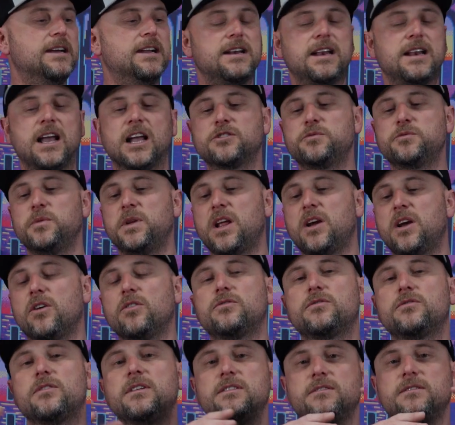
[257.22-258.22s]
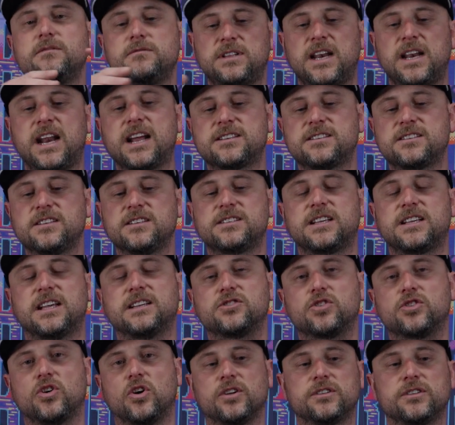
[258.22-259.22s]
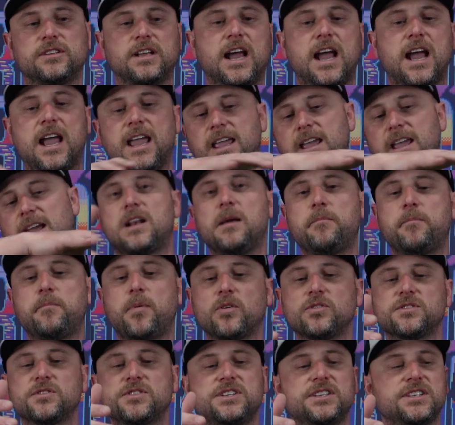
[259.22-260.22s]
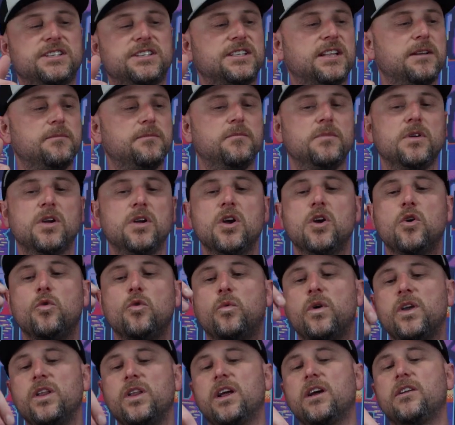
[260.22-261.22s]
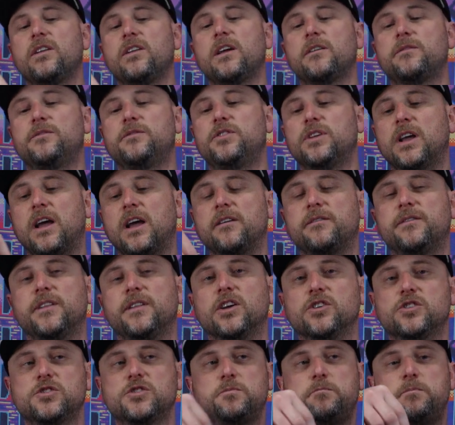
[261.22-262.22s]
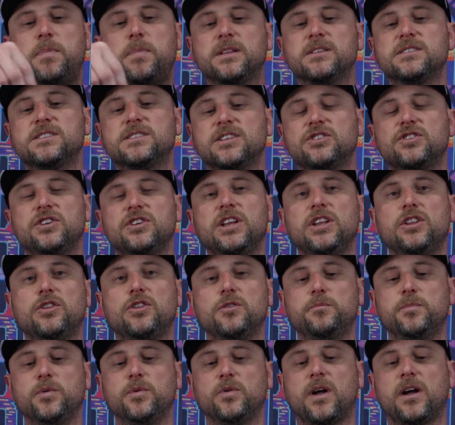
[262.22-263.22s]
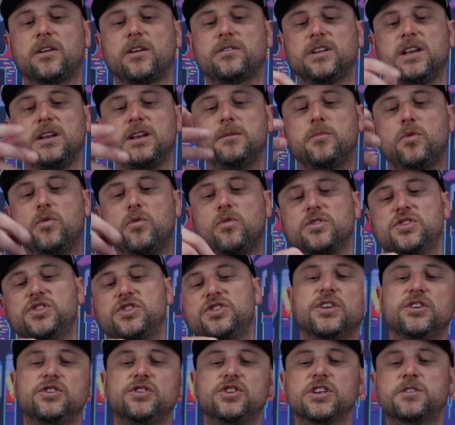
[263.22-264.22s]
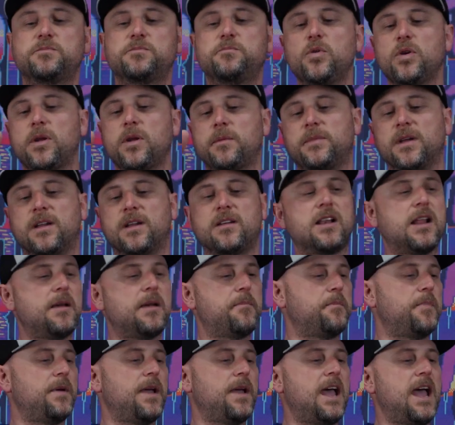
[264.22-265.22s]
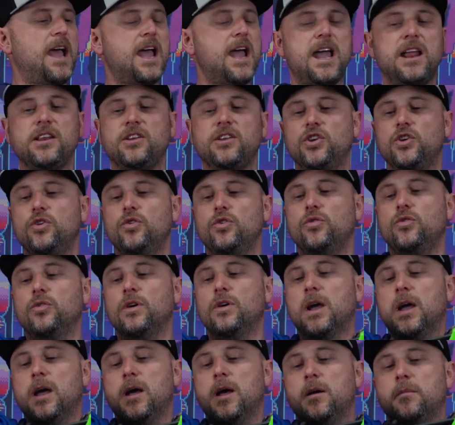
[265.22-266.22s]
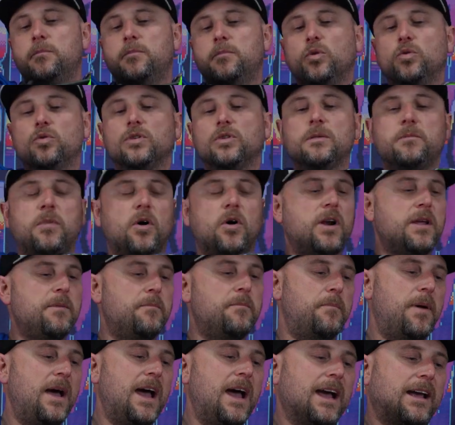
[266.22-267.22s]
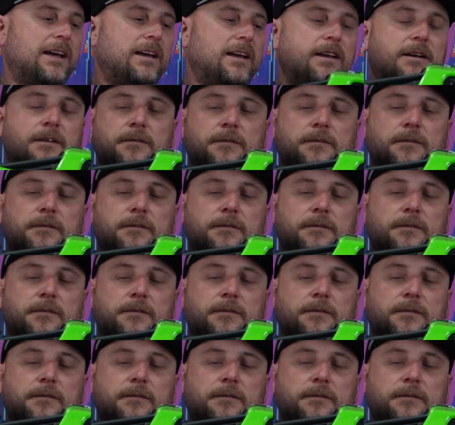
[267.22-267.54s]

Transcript: As we know, Traxxas has got a clip-on system. We don't have to have those pins that you need to pull out anymore. So you just pull up the clip and you pull the body back,